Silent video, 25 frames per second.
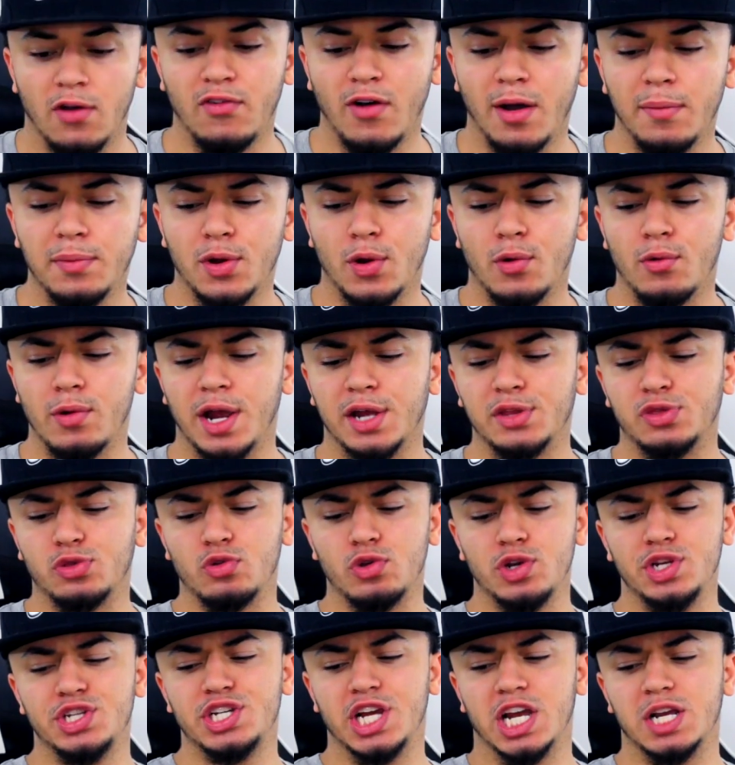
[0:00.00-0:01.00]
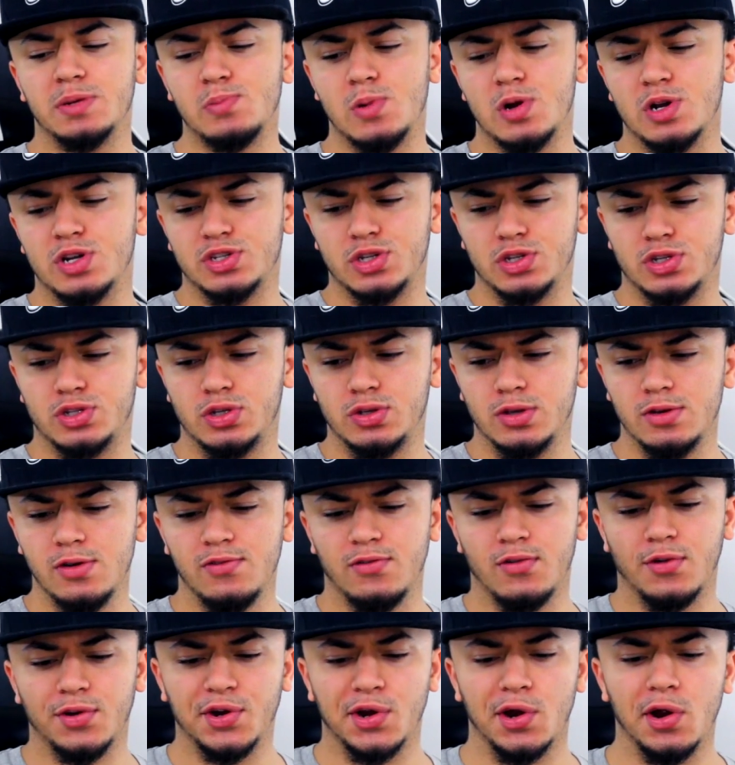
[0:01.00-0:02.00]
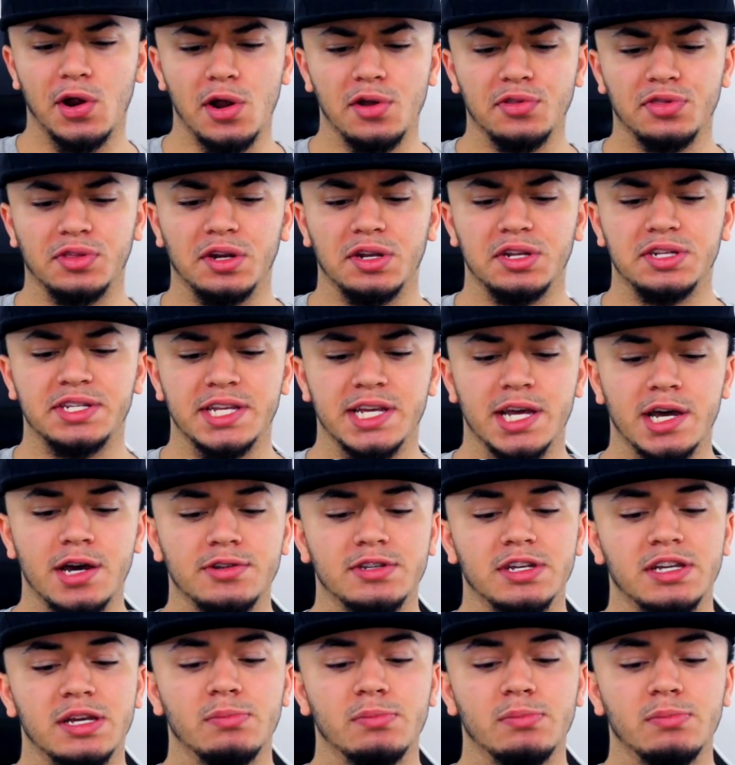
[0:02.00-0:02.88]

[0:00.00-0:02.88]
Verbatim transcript: if I'm correct, three check marks to two for Karl-Anthony Towns.